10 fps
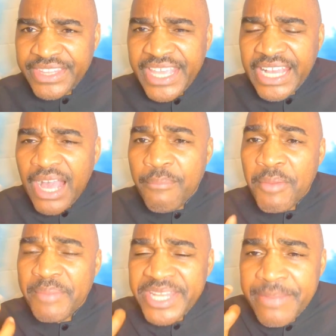They come
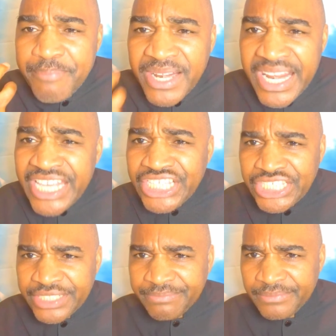with
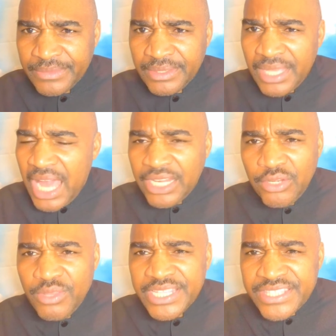manipulation,
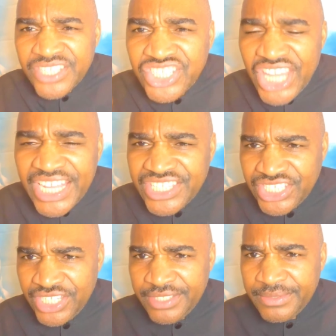hallelujah,
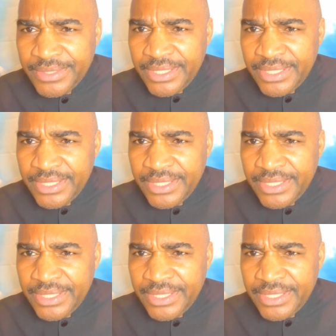suggestion,